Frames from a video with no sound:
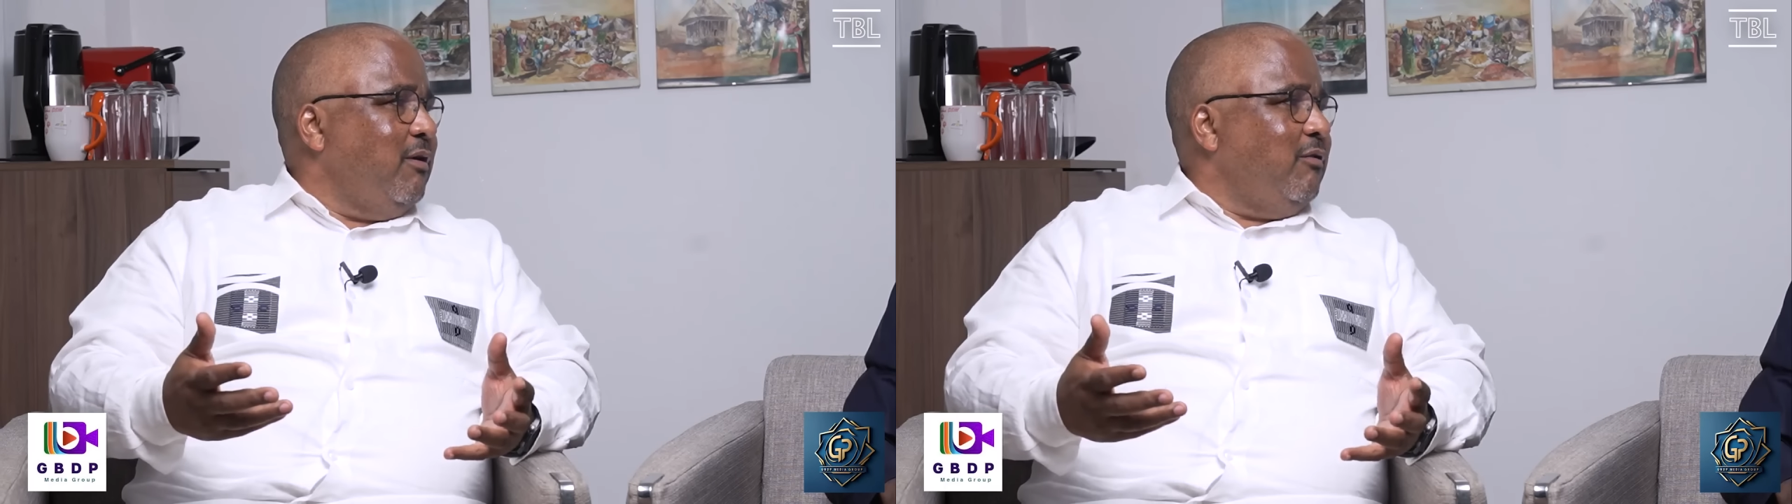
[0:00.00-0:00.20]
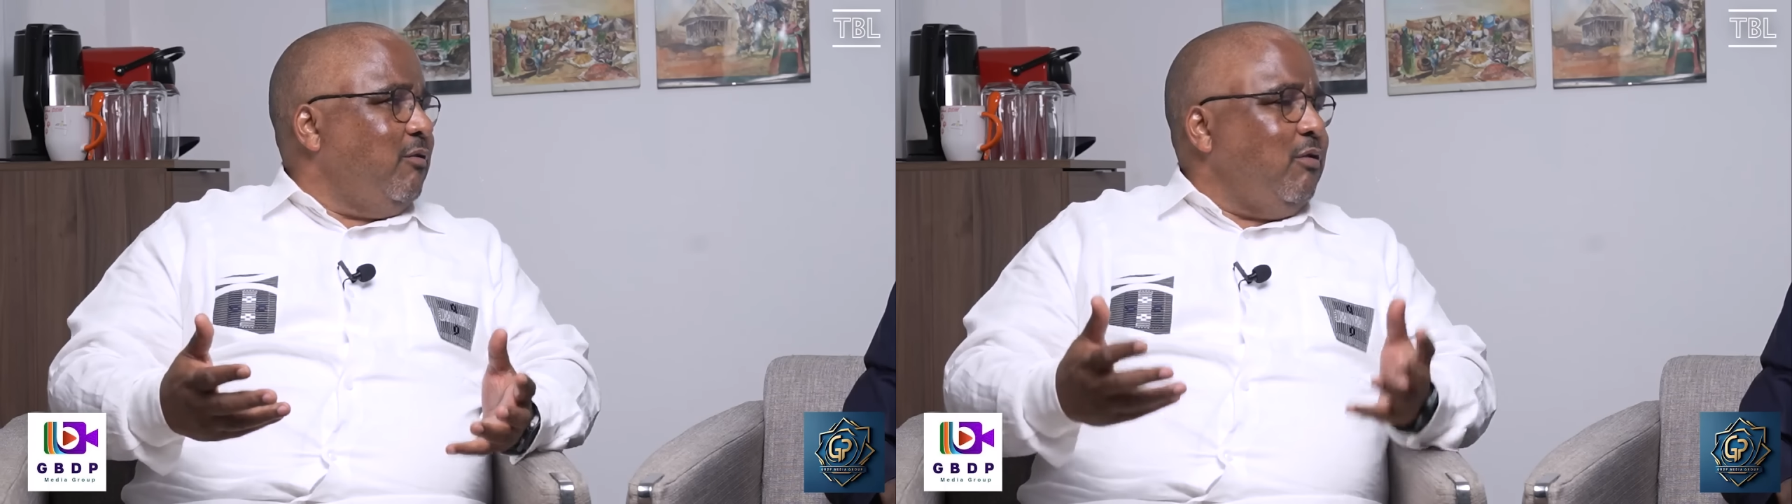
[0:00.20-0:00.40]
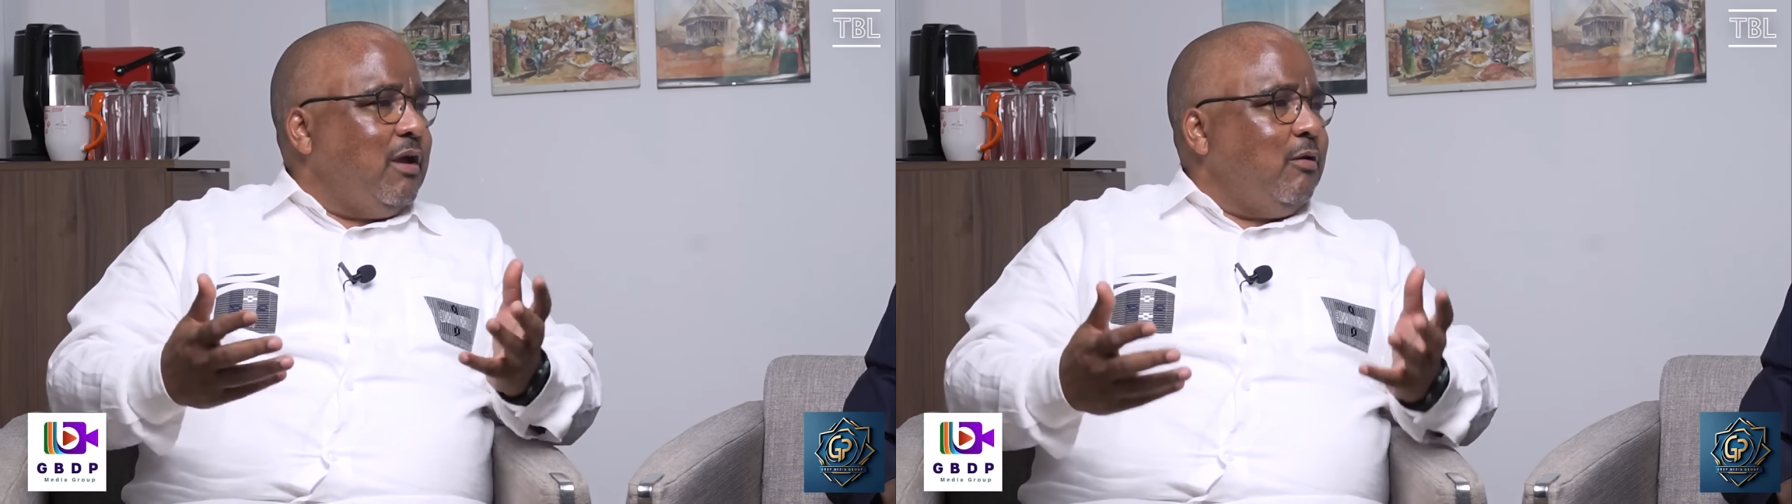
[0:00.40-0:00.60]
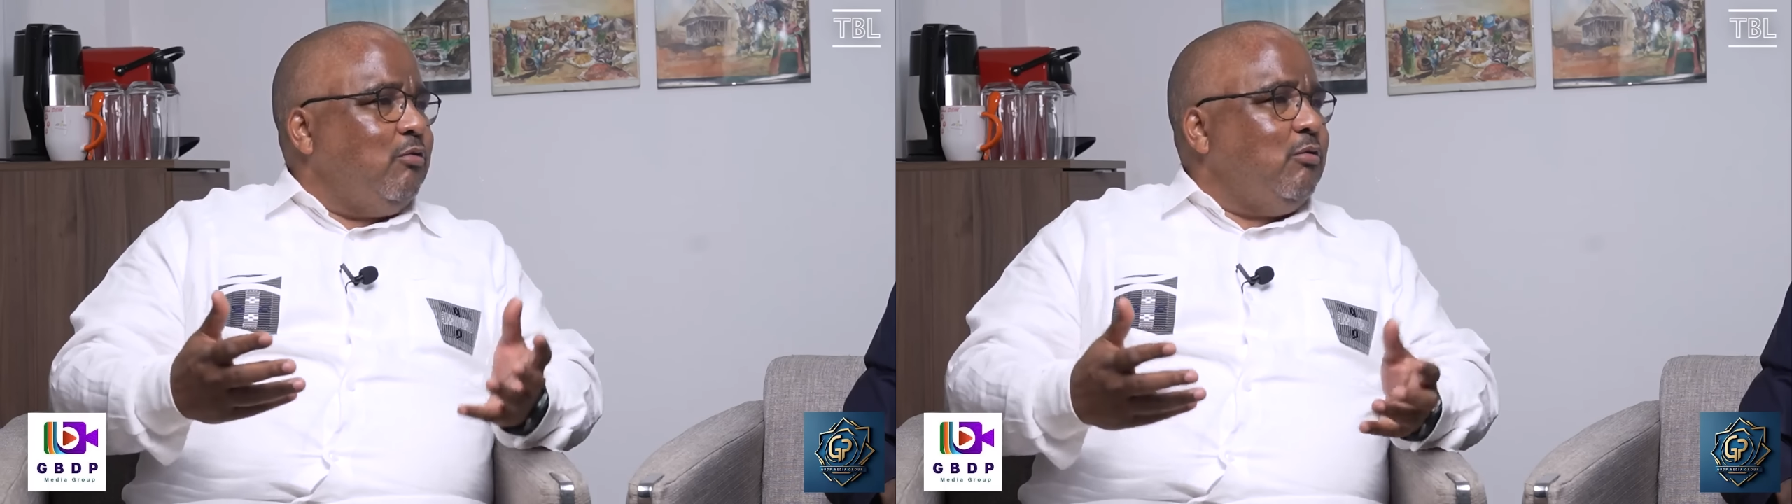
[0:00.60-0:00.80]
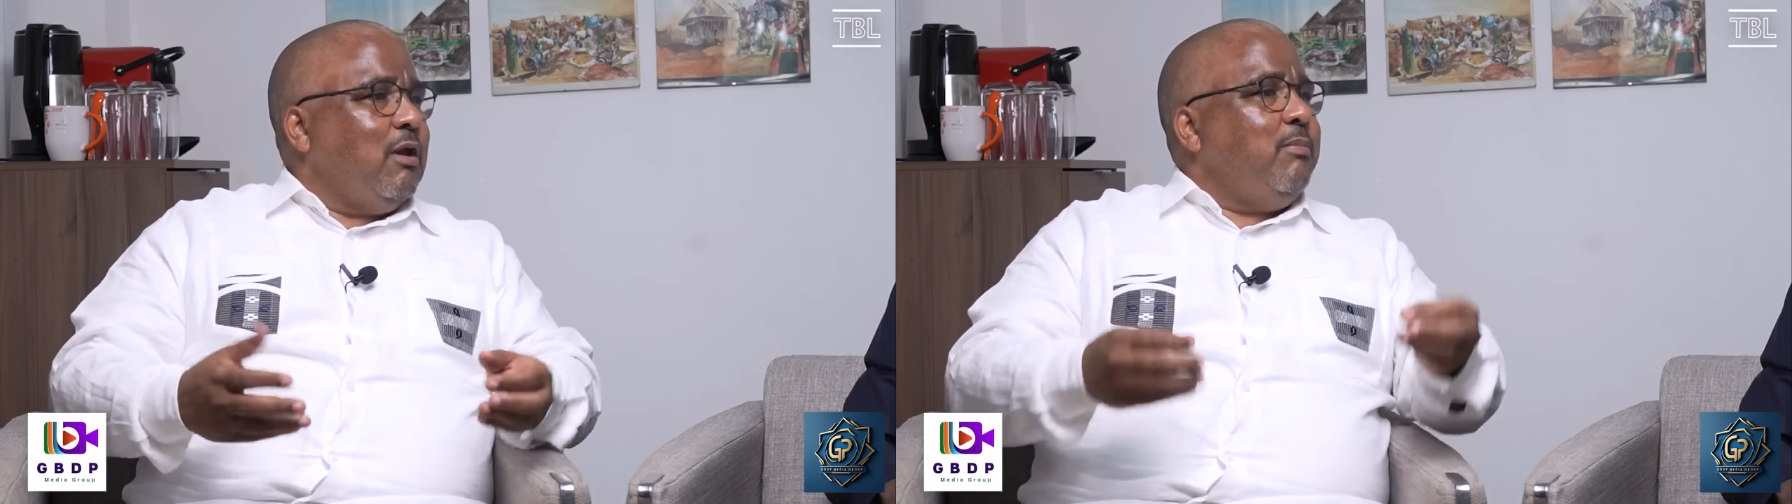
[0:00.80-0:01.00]
So you cannot
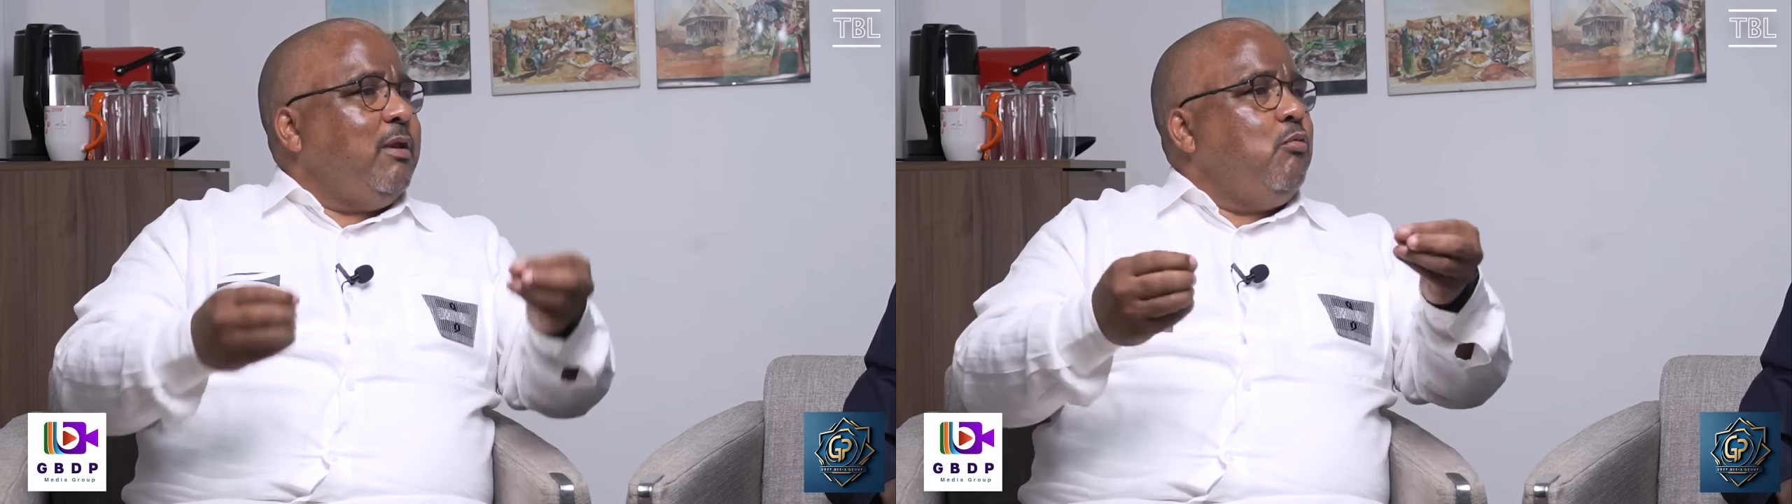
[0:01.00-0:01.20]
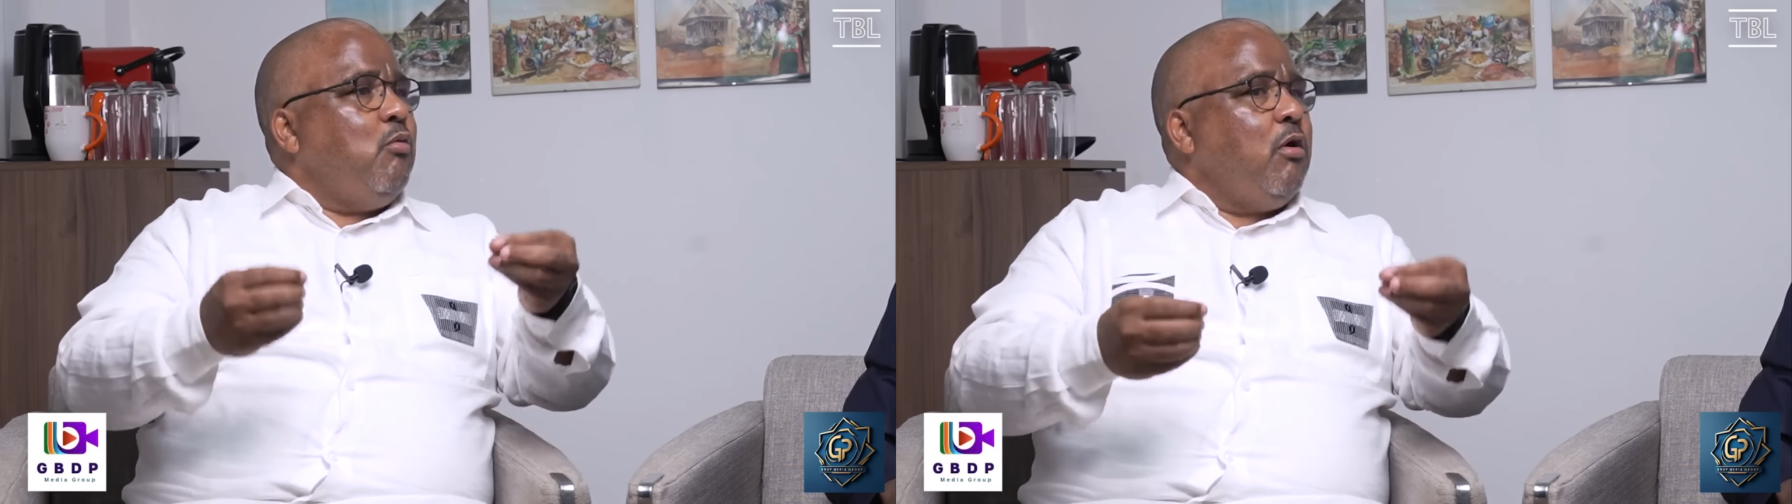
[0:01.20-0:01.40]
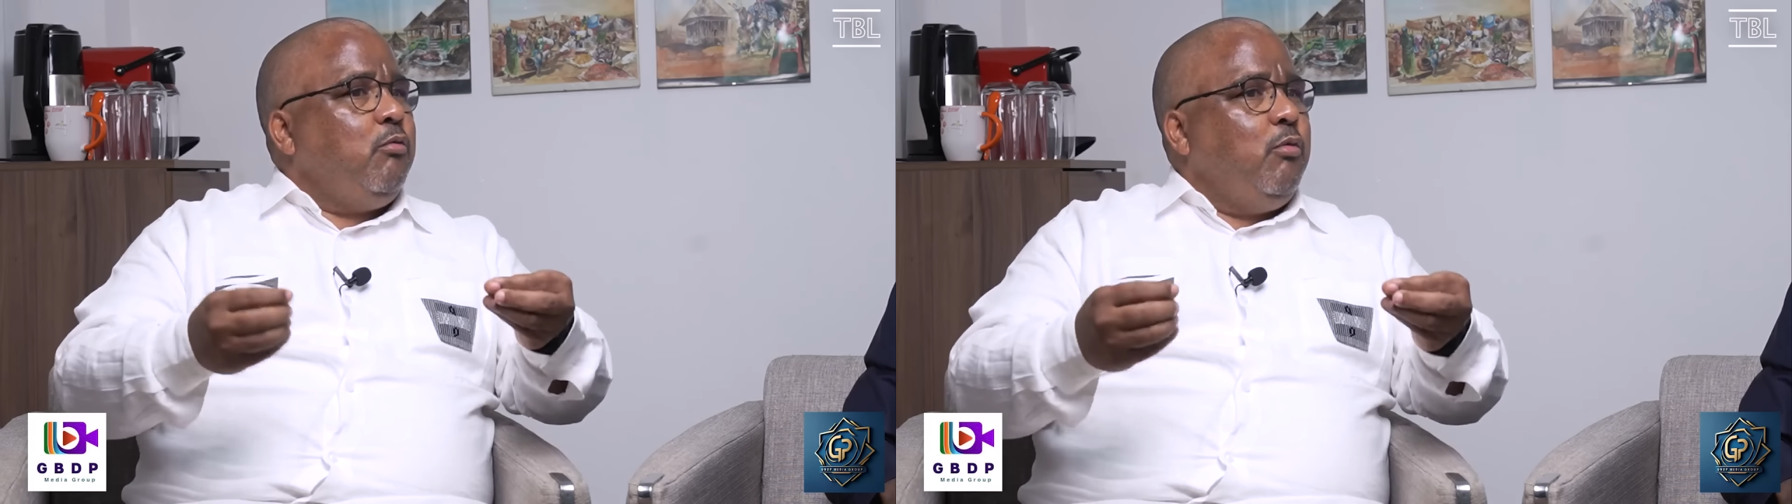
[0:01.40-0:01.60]
do that. But what